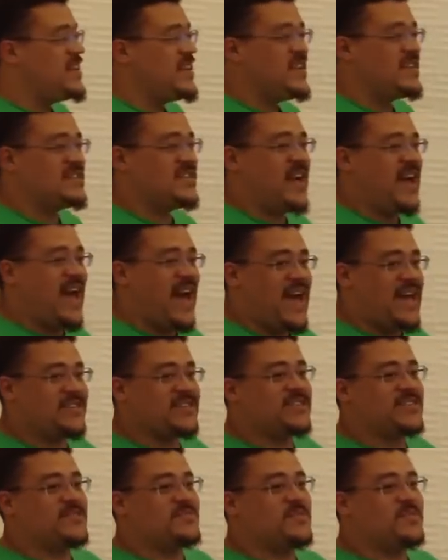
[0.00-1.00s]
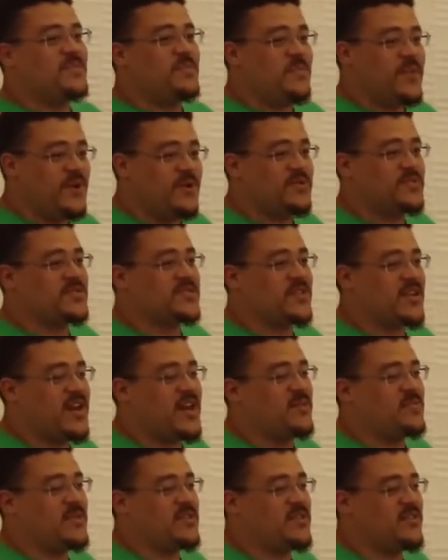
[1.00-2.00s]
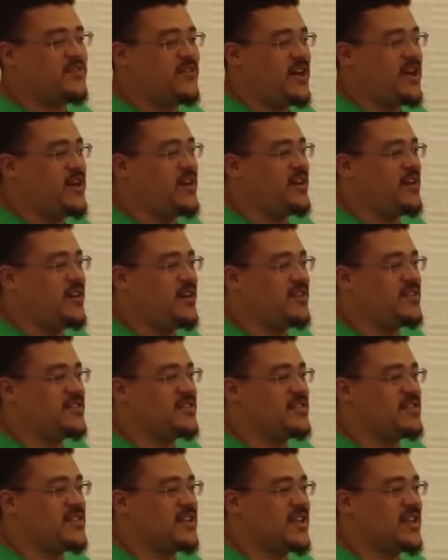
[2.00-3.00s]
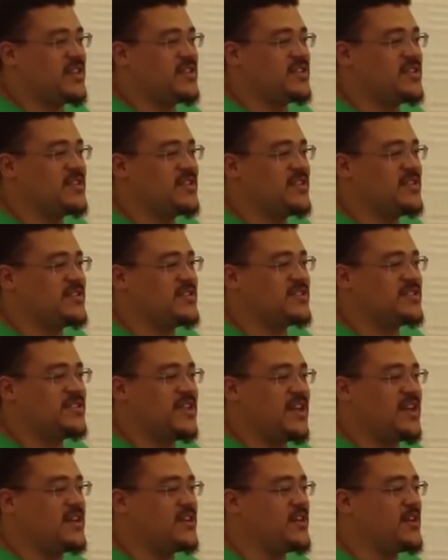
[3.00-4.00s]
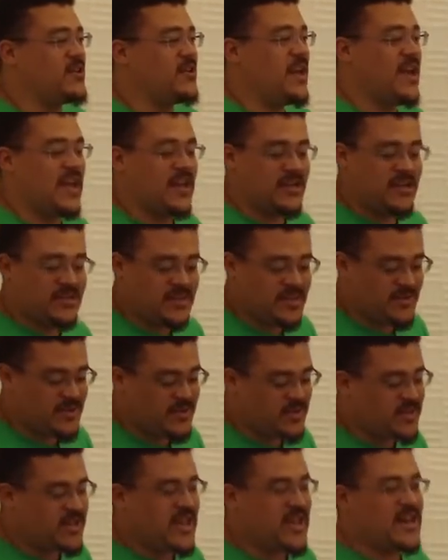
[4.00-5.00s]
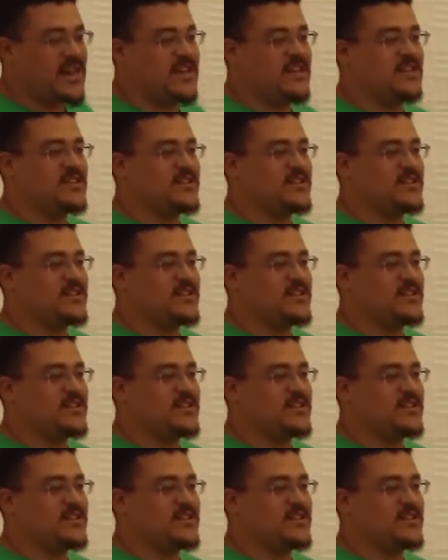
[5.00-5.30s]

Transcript: is ask them to post a copy of the file onto the ticket and just say, hey, let me look at it.